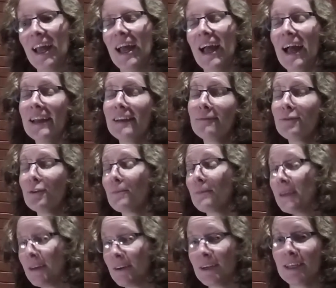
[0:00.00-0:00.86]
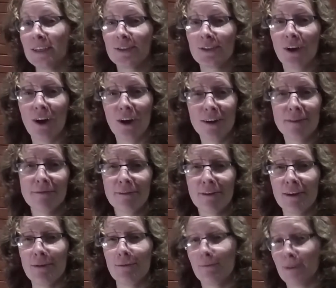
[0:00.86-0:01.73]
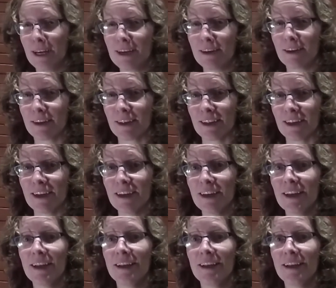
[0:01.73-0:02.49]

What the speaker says: And if your periods aren't very regular,